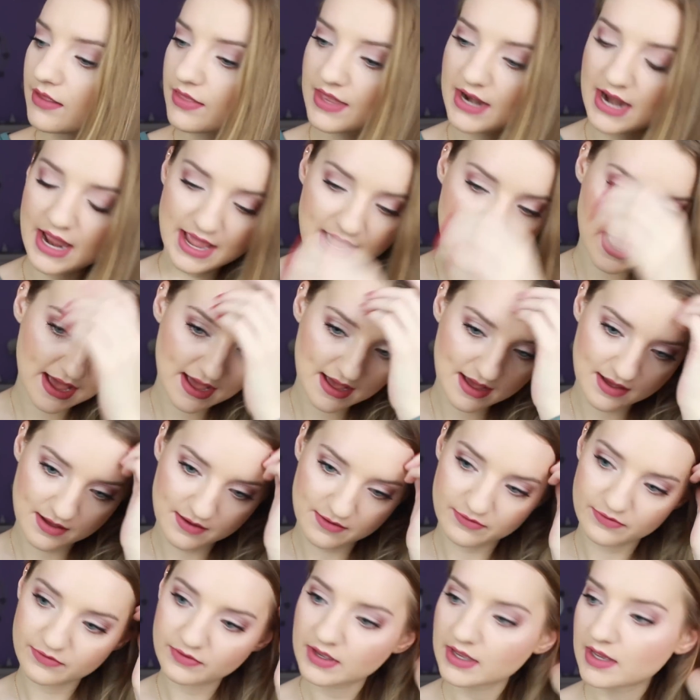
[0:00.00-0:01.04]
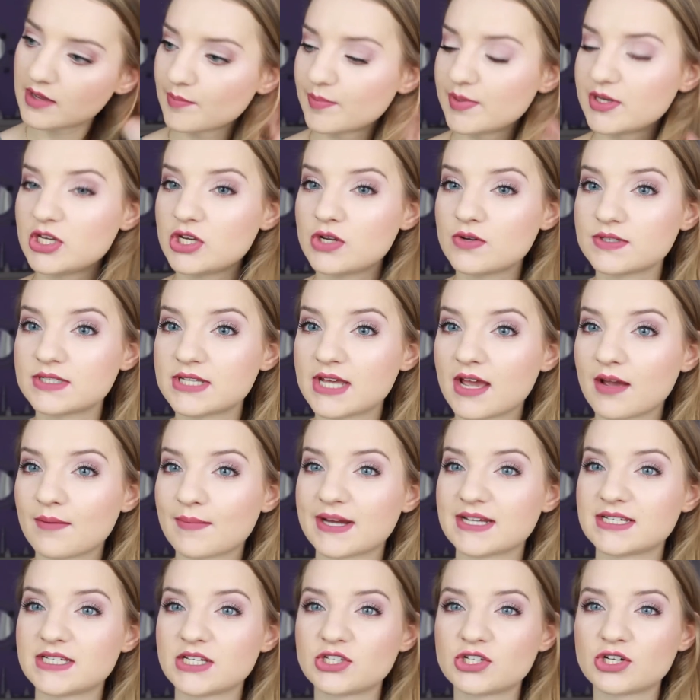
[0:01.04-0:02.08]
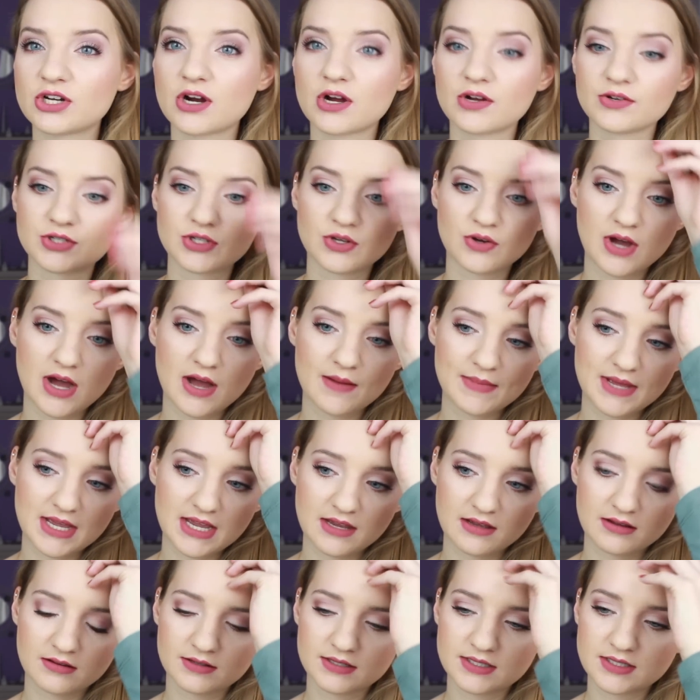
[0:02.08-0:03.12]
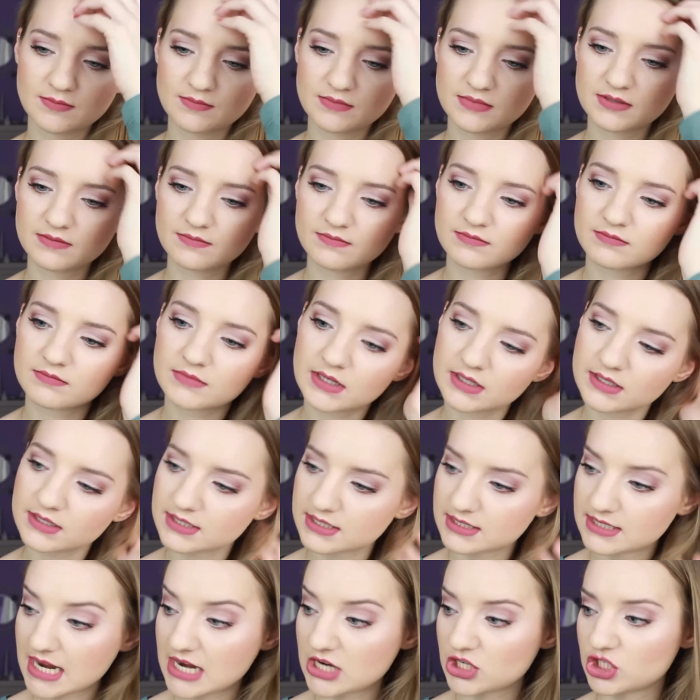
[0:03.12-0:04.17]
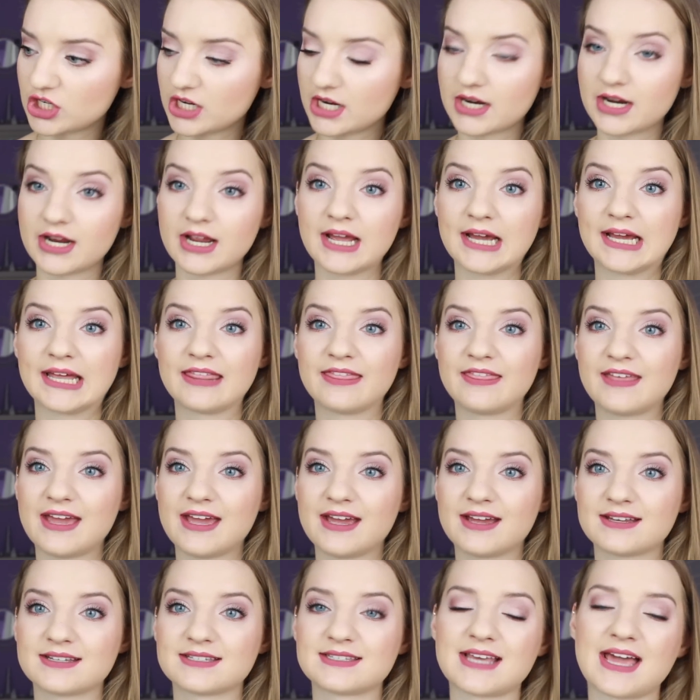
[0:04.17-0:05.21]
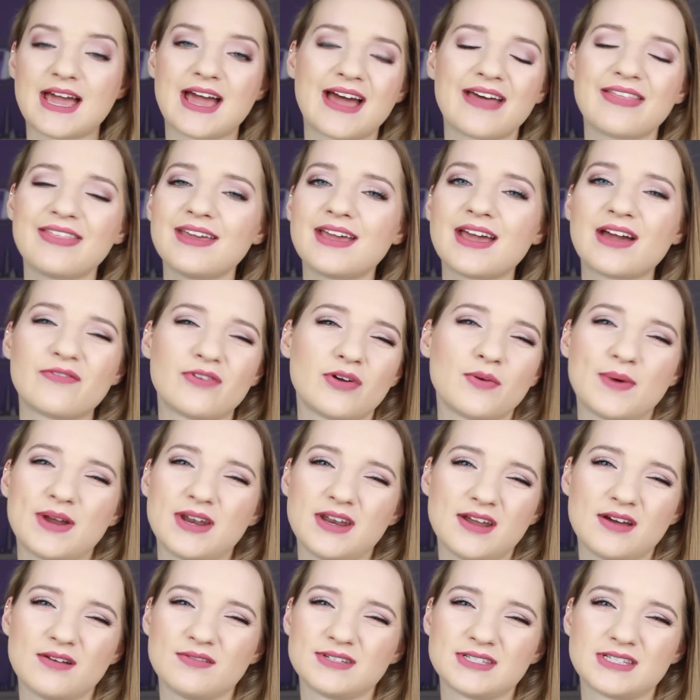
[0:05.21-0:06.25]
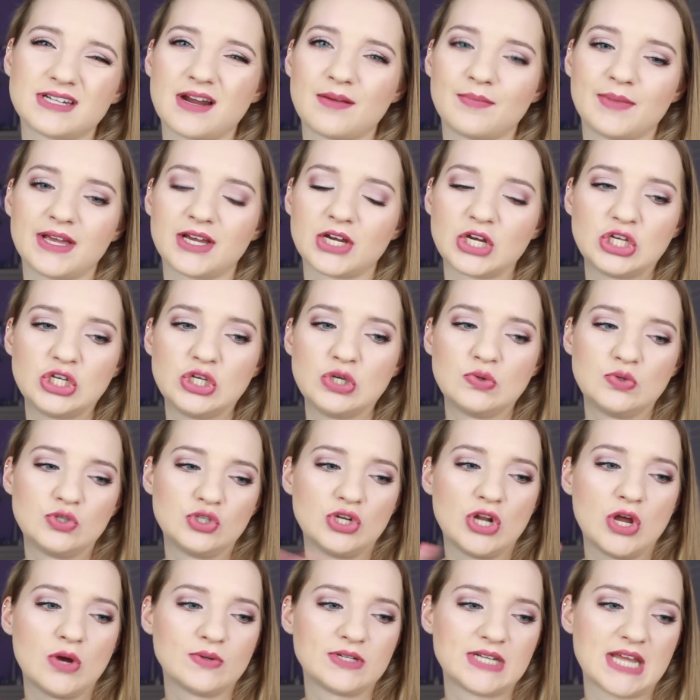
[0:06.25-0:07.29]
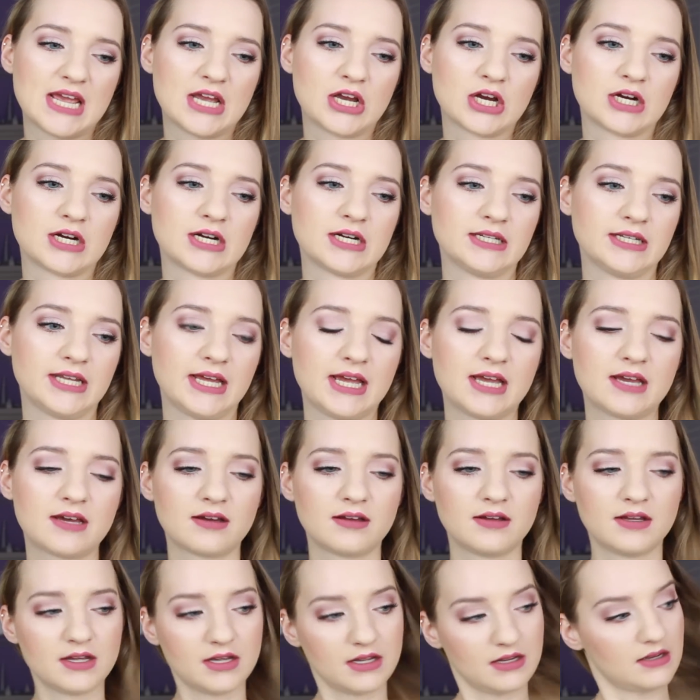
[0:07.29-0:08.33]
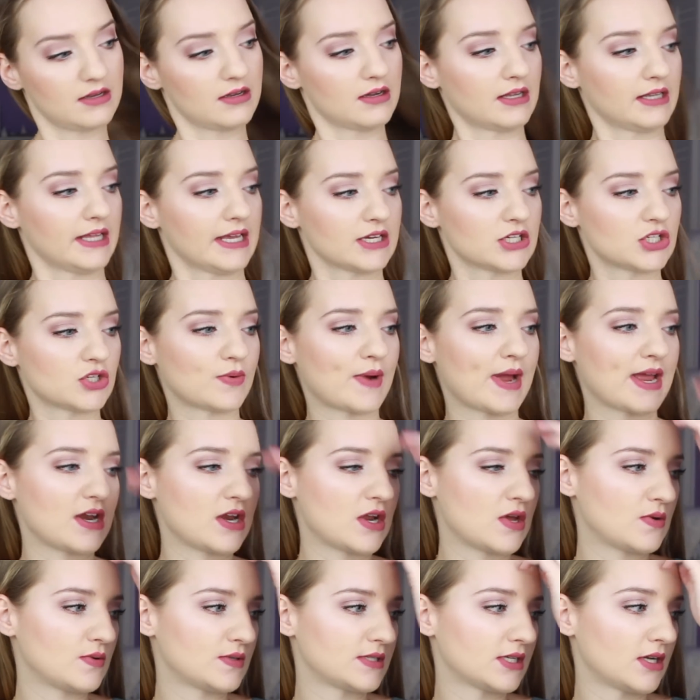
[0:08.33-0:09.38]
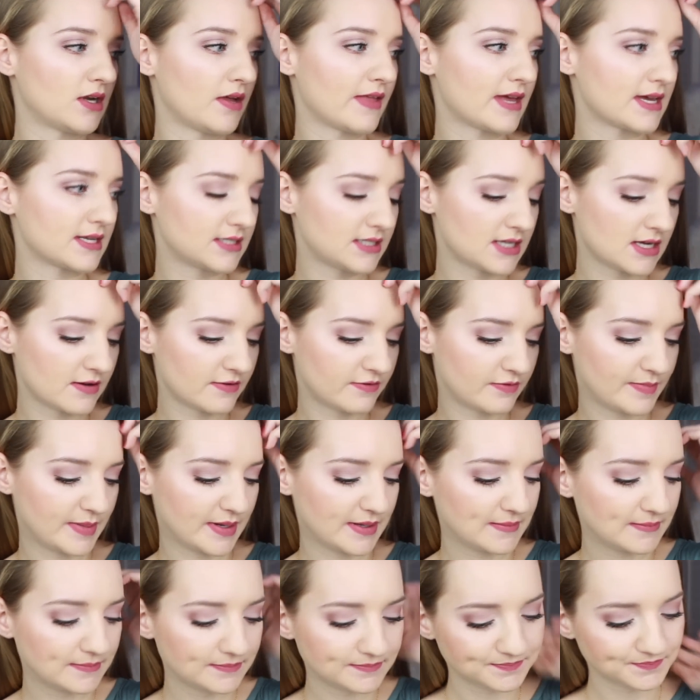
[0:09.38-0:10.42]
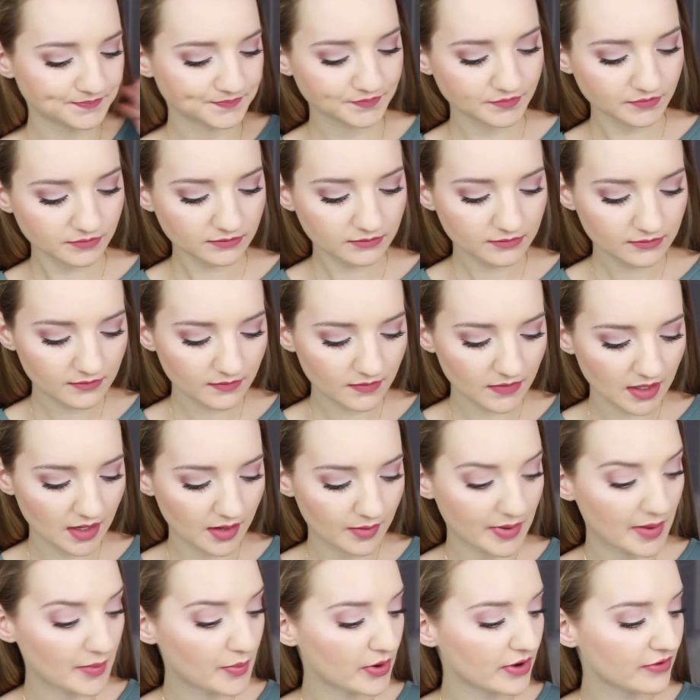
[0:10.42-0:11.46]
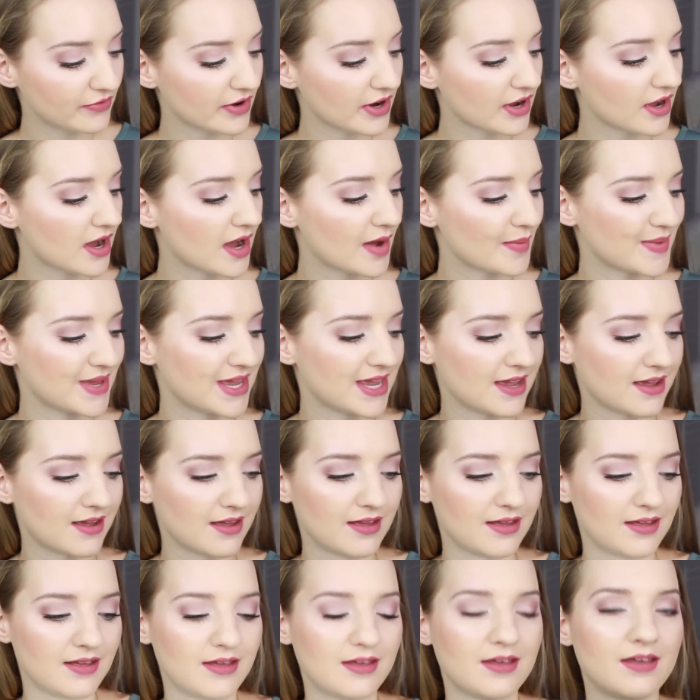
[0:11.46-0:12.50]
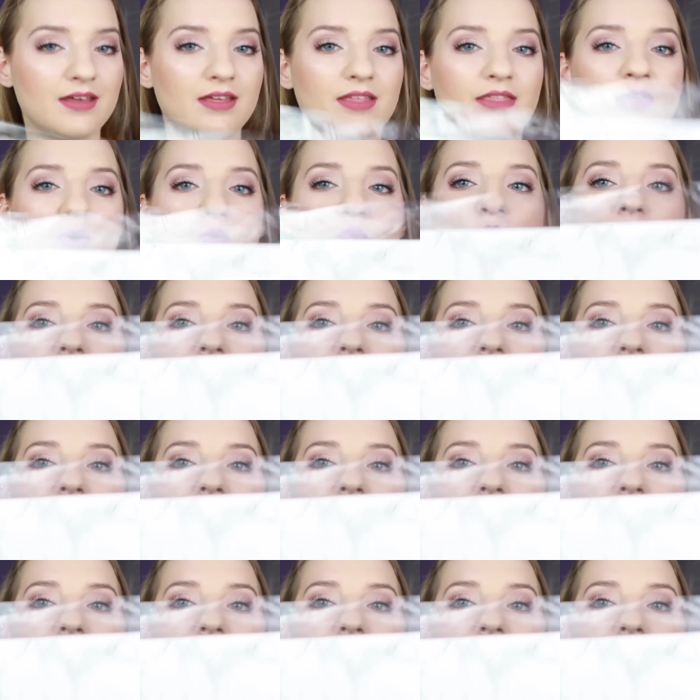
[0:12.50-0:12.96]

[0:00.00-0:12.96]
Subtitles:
that I have been using. My sister also got me some stationery things. I think everyone knows that I'm, like, a huge note taker and, like, I like to write notes and all that stuff. But my boyfriend got me the